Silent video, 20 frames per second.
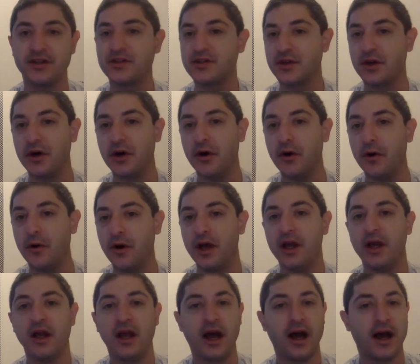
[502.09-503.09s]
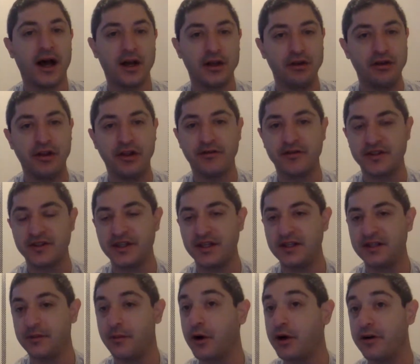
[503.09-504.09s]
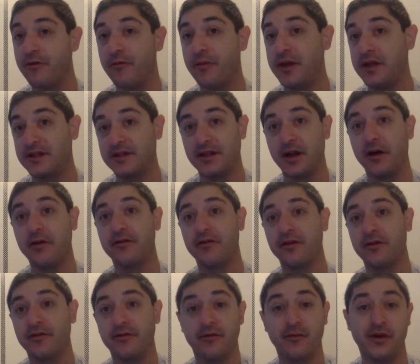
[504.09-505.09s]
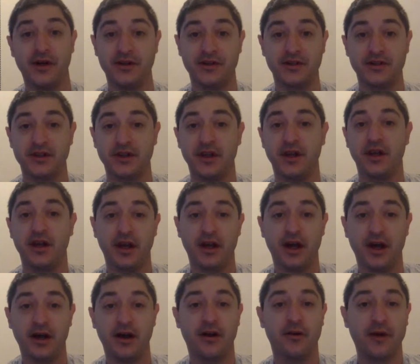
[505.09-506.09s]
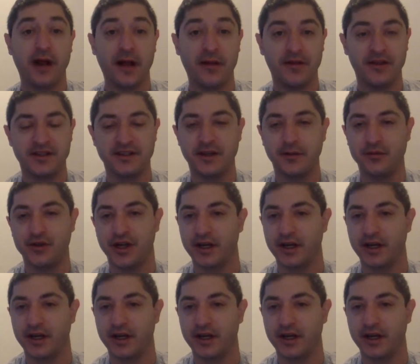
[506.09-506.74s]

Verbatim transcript: So uh, you'll even see some RFP stuff from us uh, around this subject.